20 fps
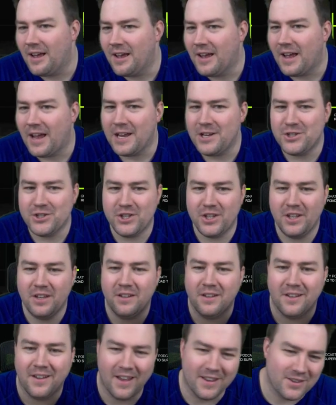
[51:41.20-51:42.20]

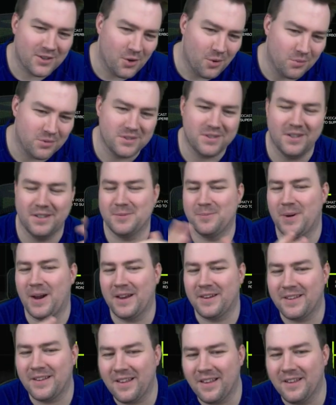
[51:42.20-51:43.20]
HC, head coach, it's
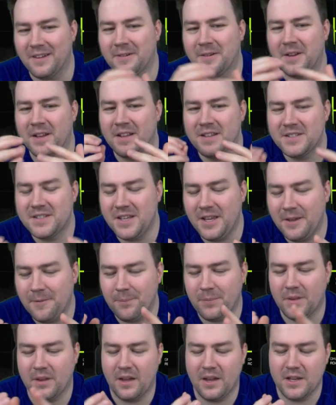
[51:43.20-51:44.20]
Brian Callahan.
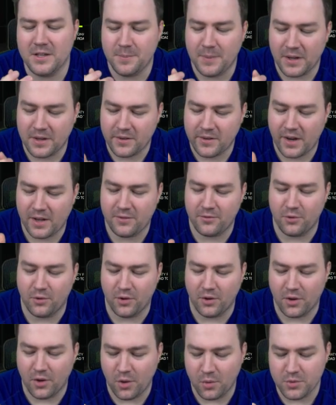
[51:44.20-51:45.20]
C is my grade for
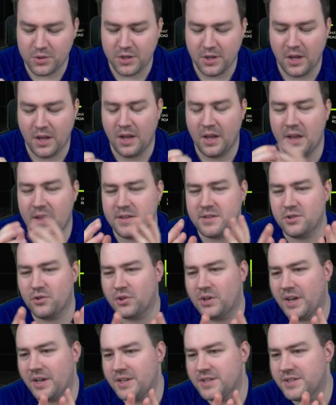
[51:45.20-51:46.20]
a coach. It's not
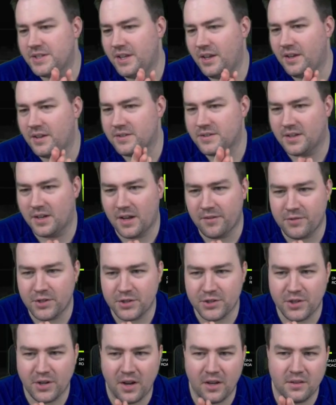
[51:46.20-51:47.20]
like C is an
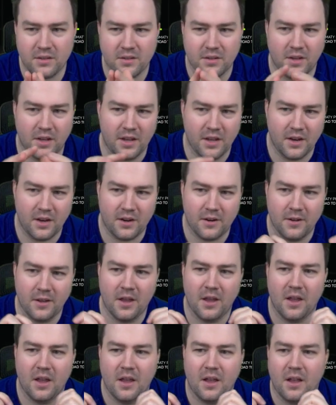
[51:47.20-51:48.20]
average grade. Here,
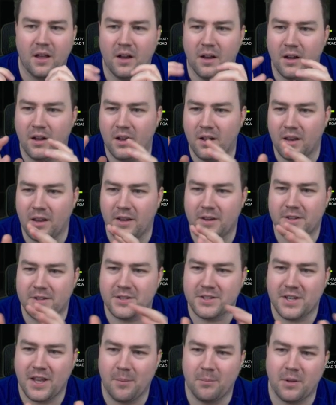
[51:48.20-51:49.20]
like the
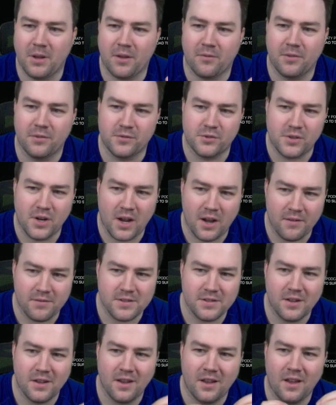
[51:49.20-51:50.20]
same like with
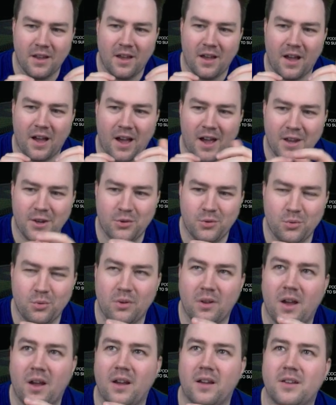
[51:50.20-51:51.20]
drafts, I do
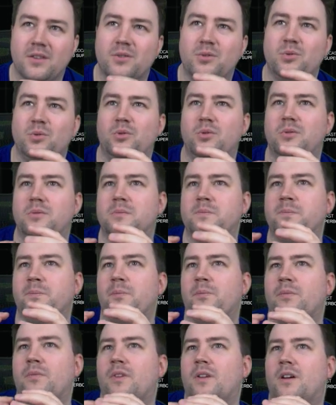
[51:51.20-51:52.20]
like to
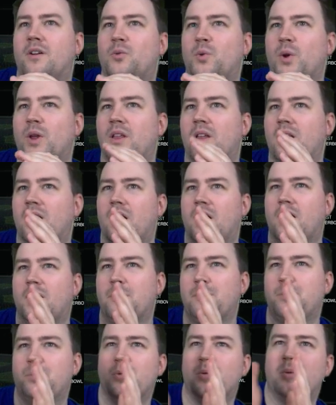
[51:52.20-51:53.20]
really
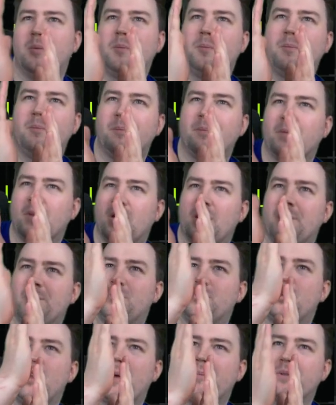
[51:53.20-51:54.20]
like
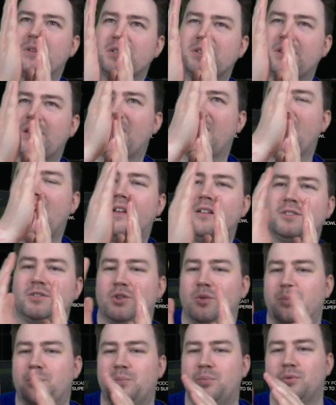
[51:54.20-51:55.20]
put up the scales
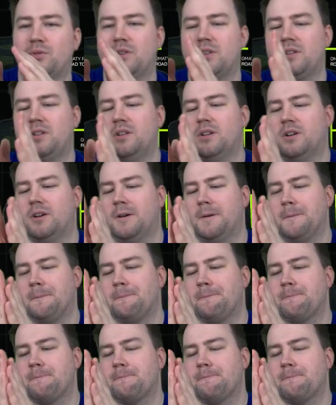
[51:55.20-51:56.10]
or put the